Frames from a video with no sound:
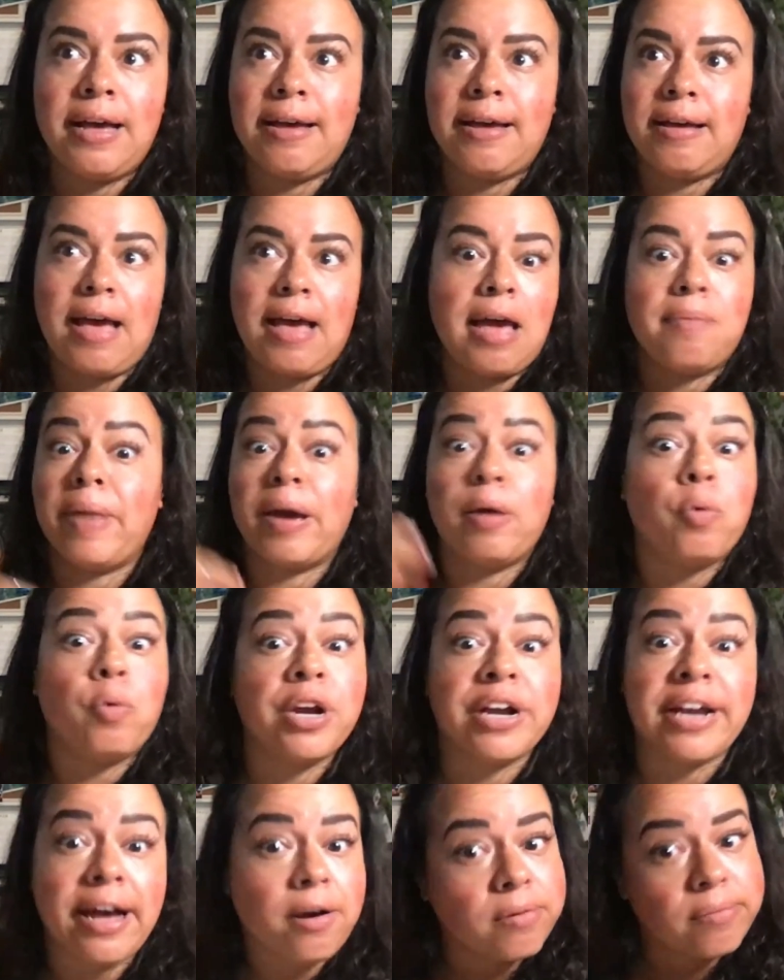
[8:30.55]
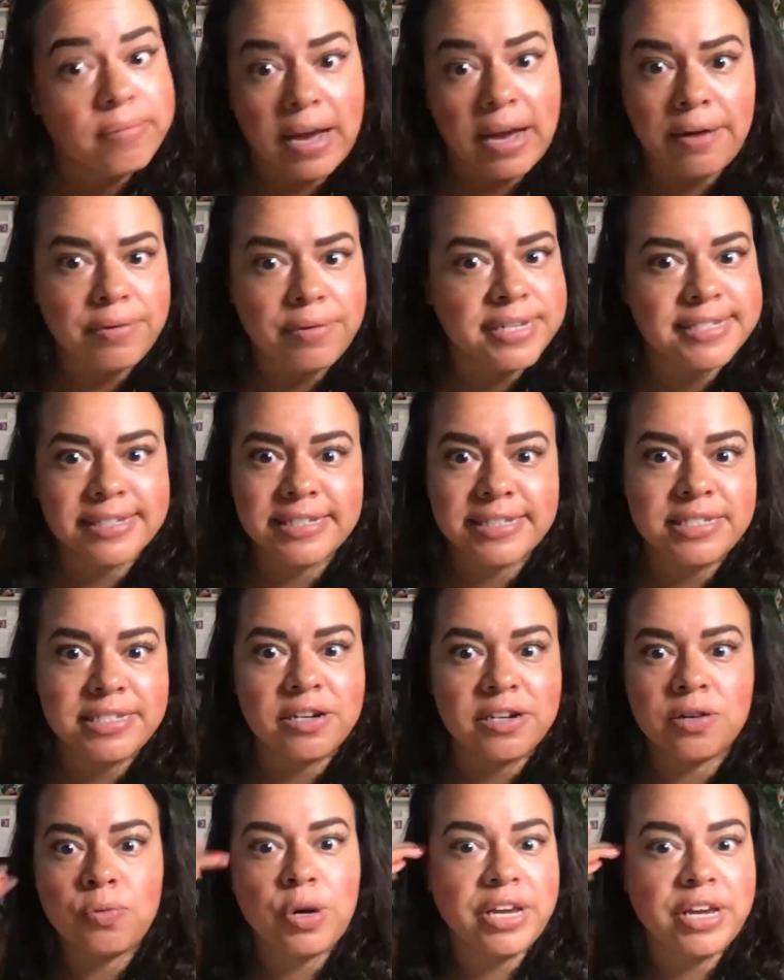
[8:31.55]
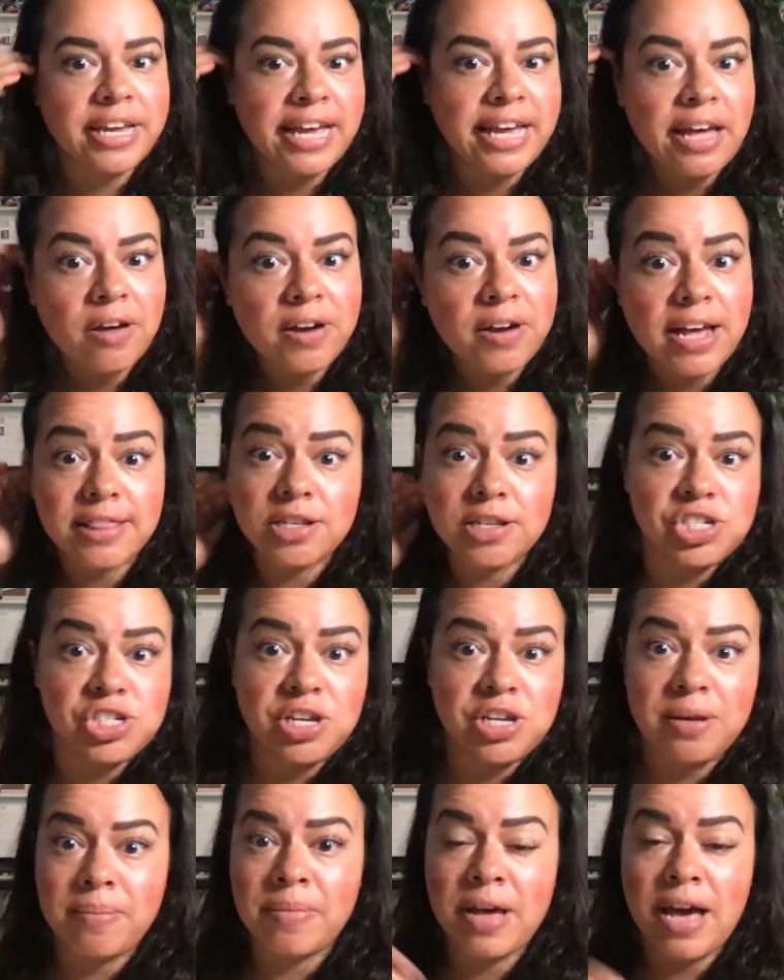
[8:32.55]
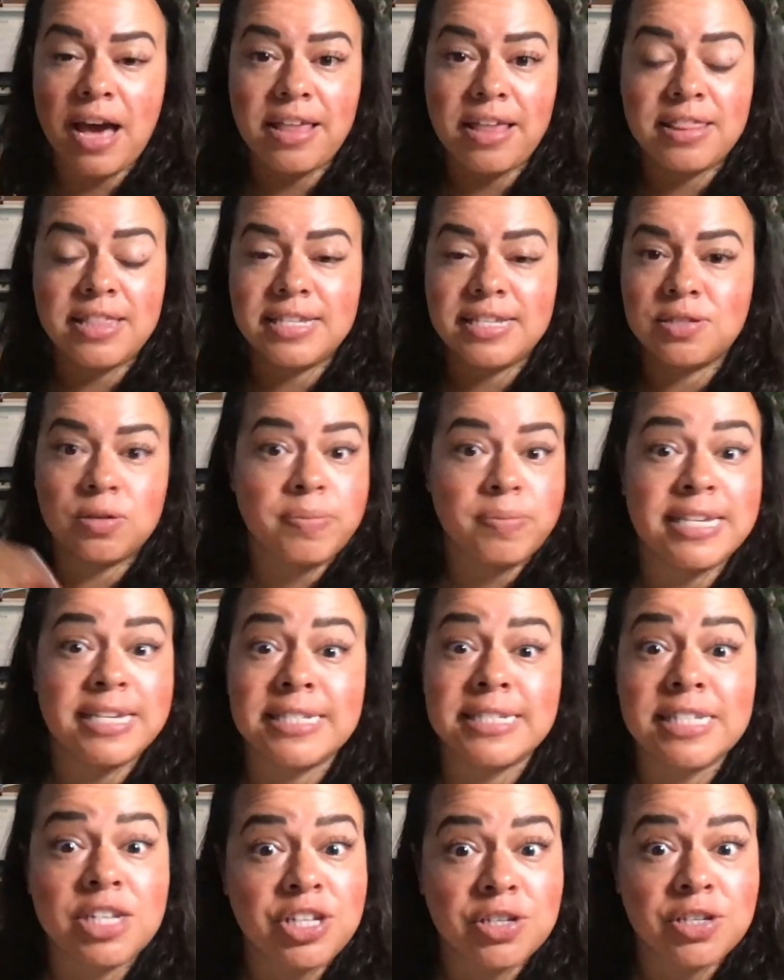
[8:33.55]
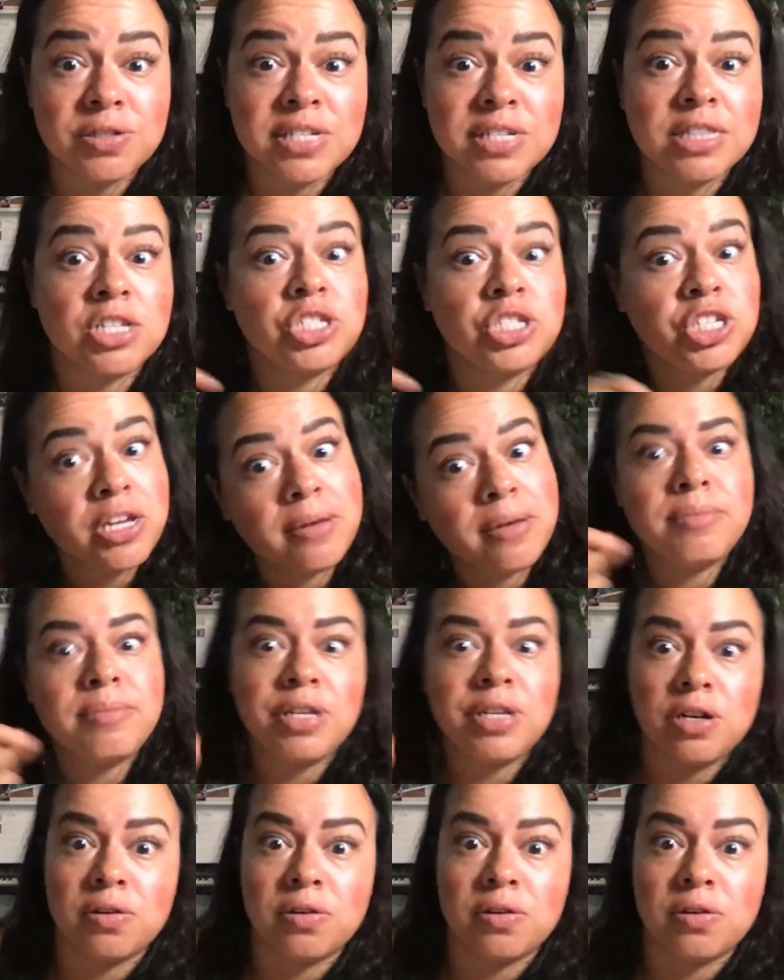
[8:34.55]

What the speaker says: at my workout, I recently started working out at the gym. This would be easy to use at the gym.